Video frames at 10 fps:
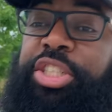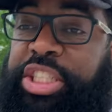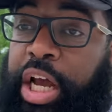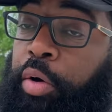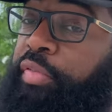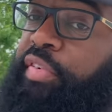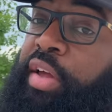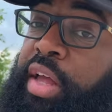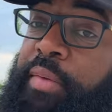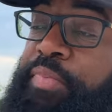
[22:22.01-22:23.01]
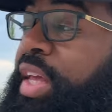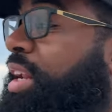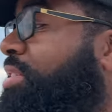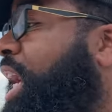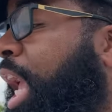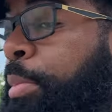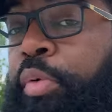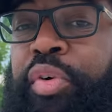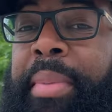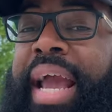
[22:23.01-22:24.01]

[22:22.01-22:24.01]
shelf and a table from